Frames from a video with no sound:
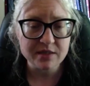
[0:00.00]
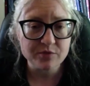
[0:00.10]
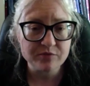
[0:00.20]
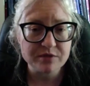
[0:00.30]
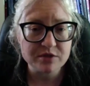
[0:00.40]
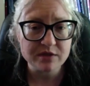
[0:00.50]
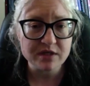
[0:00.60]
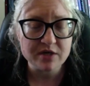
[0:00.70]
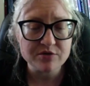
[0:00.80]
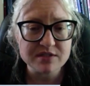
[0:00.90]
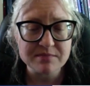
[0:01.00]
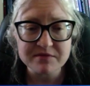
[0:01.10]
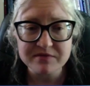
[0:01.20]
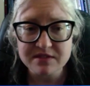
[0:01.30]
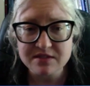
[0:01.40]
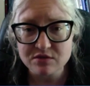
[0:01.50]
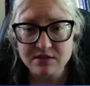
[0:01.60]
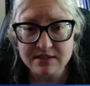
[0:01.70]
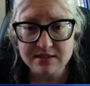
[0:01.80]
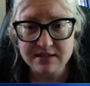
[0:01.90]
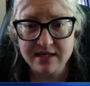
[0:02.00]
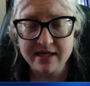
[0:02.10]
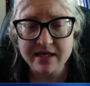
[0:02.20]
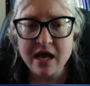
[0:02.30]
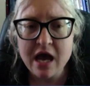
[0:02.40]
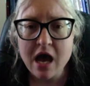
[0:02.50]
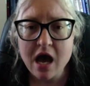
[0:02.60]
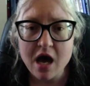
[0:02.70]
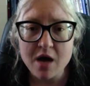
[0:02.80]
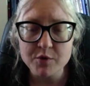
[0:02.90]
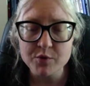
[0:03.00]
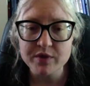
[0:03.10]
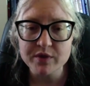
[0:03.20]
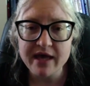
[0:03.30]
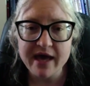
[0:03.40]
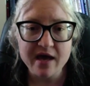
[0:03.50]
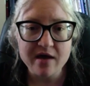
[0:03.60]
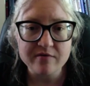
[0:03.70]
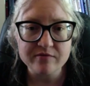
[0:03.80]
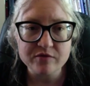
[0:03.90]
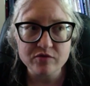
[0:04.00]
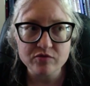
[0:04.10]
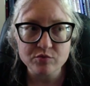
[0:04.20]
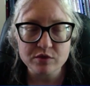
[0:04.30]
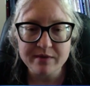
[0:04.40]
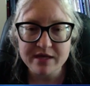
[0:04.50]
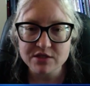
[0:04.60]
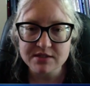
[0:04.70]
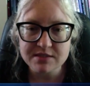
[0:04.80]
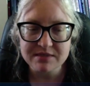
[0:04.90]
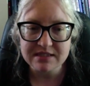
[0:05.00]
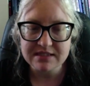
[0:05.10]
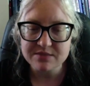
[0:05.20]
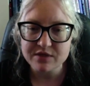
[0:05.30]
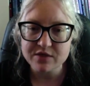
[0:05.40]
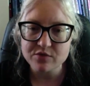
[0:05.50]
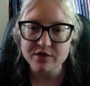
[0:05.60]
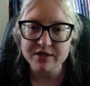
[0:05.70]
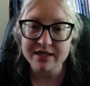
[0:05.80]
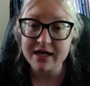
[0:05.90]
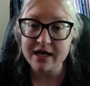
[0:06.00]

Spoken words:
we've been doing contraceptive consulting today. We have 3 patients coming in this week in order to get